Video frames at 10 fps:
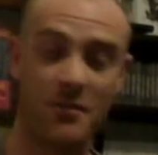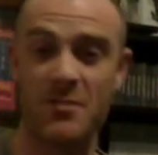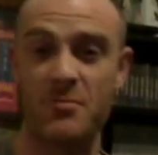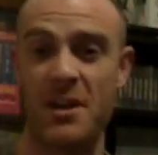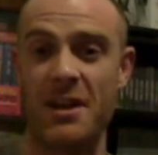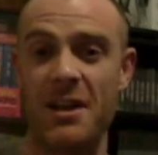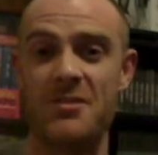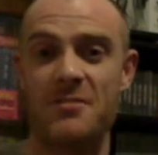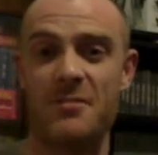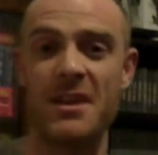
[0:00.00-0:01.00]
Lives pretty
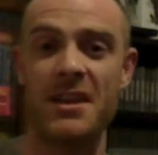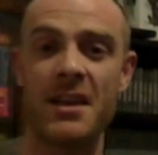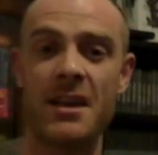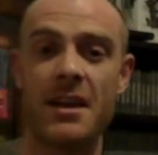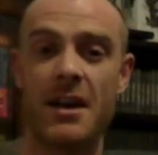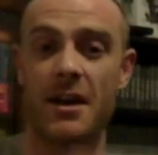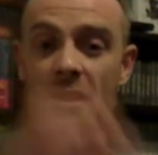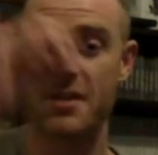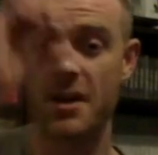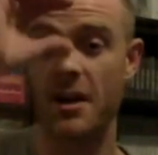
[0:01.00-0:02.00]
close to me,
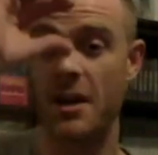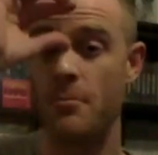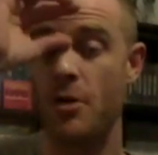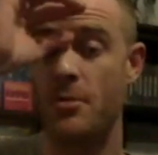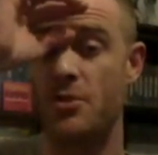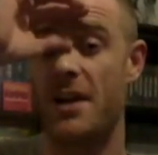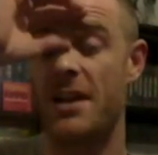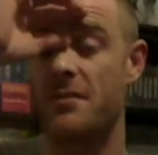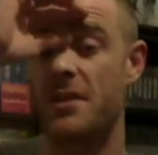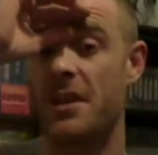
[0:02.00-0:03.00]
and he put up a
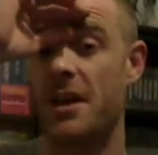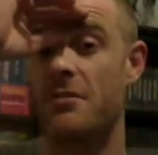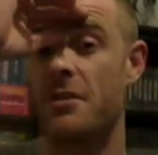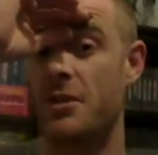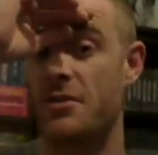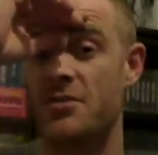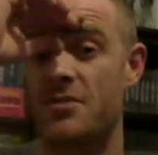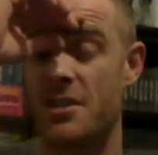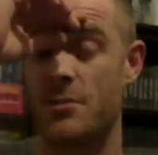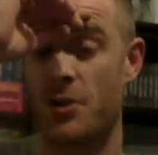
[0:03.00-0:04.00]
trades video, and I was
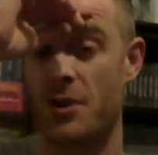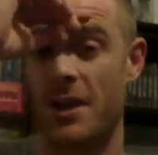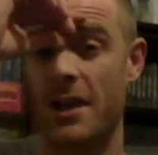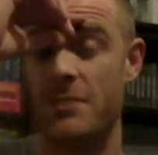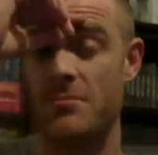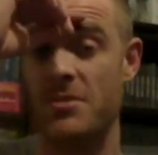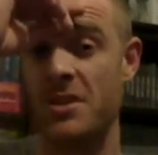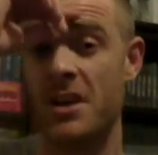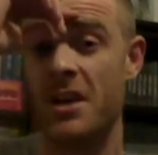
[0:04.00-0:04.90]
interested in one of the games,